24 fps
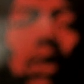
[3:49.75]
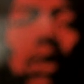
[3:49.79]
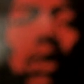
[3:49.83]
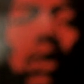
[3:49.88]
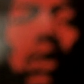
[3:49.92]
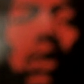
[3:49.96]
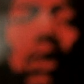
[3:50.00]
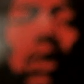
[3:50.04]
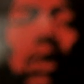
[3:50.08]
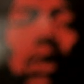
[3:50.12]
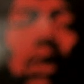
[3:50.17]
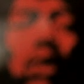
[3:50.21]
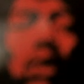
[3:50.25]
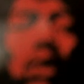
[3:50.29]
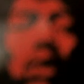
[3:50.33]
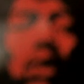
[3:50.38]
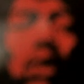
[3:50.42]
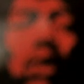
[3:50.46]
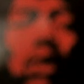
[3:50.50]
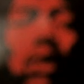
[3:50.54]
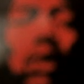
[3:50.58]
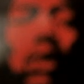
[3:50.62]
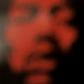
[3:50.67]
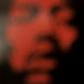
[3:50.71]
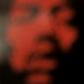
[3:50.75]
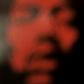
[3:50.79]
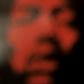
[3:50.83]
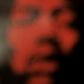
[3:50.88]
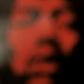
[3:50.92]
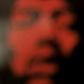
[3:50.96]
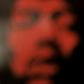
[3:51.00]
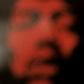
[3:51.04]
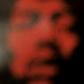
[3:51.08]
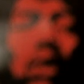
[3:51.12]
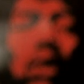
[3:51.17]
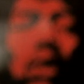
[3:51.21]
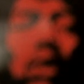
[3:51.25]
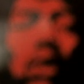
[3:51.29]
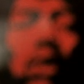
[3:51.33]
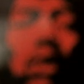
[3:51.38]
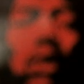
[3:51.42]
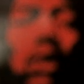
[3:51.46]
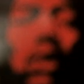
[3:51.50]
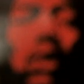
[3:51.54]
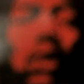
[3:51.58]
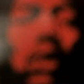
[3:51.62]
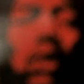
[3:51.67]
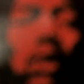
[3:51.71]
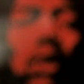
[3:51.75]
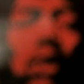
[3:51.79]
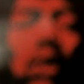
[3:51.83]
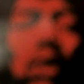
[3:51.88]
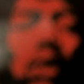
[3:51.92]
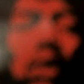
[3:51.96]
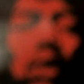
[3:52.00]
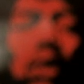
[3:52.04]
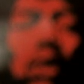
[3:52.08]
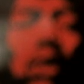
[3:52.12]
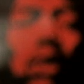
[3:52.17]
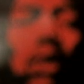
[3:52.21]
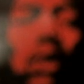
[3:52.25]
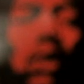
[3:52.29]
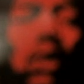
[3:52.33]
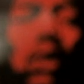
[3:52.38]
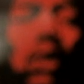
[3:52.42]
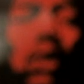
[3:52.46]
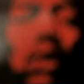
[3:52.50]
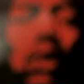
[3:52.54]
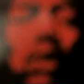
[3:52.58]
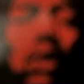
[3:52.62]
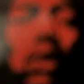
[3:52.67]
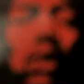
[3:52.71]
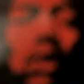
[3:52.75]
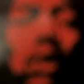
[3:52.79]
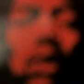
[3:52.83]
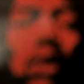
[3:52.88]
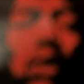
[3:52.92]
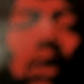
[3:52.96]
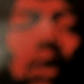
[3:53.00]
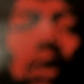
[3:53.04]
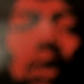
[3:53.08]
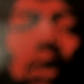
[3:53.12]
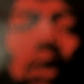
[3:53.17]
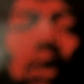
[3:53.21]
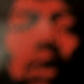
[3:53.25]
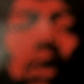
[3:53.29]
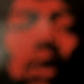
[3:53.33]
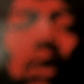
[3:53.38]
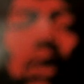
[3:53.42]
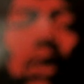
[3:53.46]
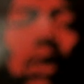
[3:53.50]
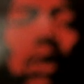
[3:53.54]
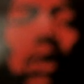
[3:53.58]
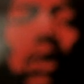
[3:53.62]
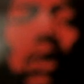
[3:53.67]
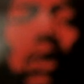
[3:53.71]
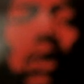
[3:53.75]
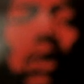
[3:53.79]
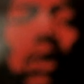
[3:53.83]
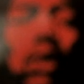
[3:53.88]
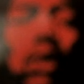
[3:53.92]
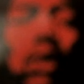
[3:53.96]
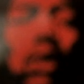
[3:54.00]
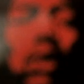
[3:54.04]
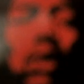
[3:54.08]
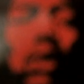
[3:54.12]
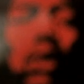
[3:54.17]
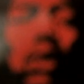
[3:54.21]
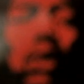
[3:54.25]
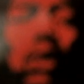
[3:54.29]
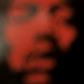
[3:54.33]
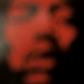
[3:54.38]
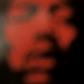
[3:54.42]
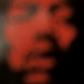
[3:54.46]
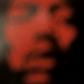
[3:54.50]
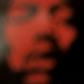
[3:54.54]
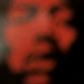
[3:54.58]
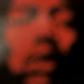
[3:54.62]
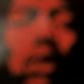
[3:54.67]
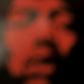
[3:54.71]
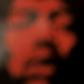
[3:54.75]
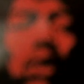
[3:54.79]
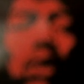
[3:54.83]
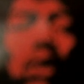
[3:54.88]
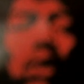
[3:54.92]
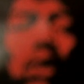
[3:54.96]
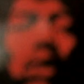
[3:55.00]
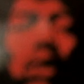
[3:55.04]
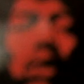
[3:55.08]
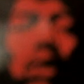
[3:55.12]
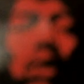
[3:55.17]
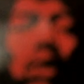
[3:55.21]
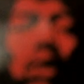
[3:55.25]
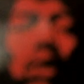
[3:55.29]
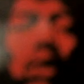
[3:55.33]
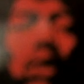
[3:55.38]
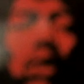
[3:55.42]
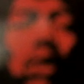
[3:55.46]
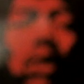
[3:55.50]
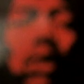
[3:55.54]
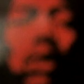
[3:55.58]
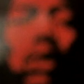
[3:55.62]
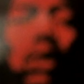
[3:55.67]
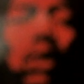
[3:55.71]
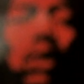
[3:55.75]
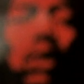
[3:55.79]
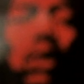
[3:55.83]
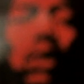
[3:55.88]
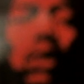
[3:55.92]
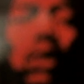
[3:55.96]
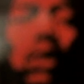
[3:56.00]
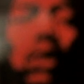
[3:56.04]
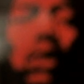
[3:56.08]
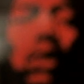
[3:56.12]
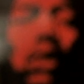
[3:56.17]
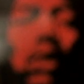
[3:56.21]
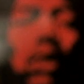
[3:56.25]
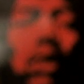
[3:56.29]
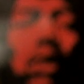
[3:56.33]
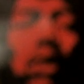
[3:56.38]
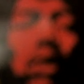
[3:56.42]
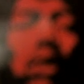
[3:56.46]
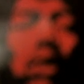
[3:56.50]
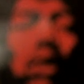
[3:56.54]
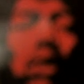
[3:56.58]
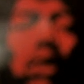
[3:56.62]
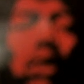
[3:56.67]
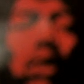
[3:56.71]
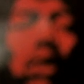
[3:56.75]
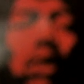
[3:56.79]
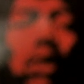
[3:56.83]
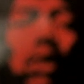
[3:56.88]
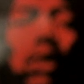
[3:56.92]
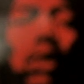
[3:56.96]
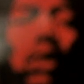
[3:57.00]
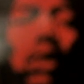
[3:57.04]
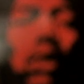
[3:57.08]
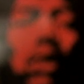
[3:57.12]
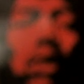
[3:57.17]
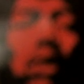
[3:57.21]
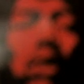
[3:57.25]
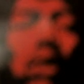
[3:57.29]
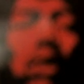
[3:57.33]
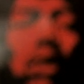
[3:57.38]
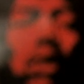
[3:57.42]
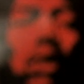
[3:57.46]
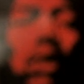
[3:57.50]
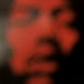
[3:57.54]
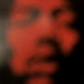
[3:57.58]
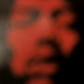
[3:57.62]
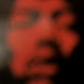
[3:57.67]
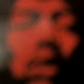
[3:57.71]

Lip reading: (not speaking)